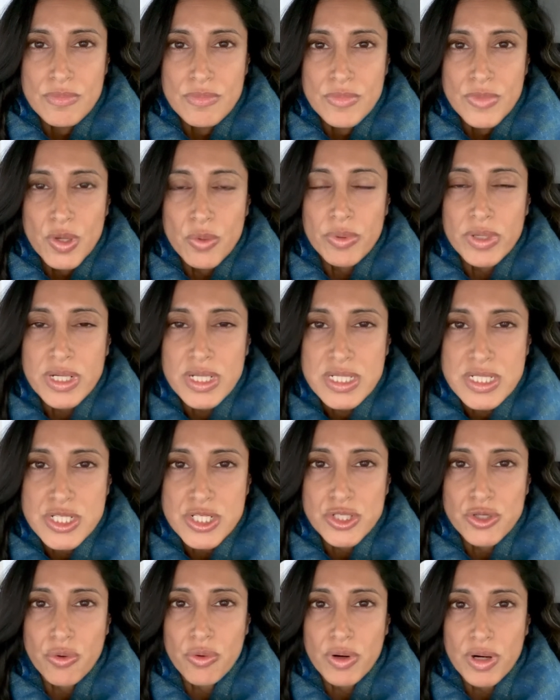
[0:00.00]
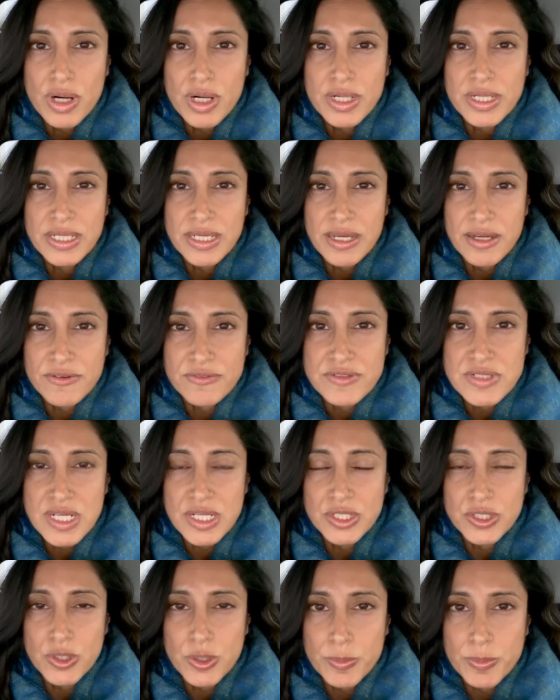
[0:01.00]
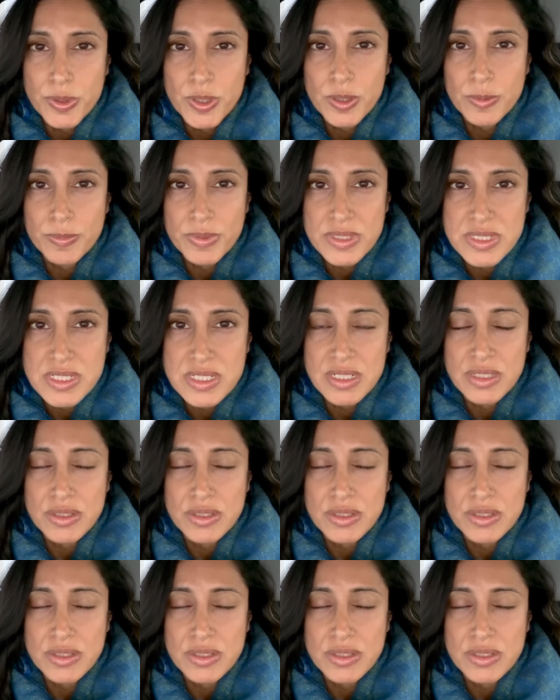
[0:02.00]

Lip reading: What is your gift and your purpose in